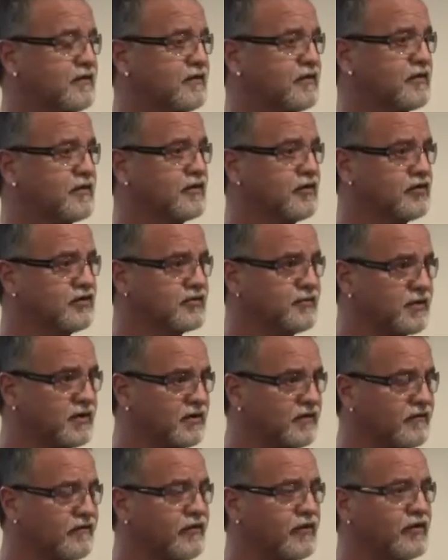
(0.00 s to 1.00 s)
your clothes
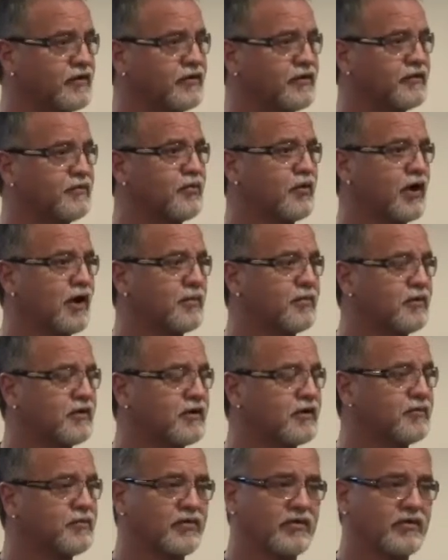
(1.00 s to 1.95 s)
being folded properly,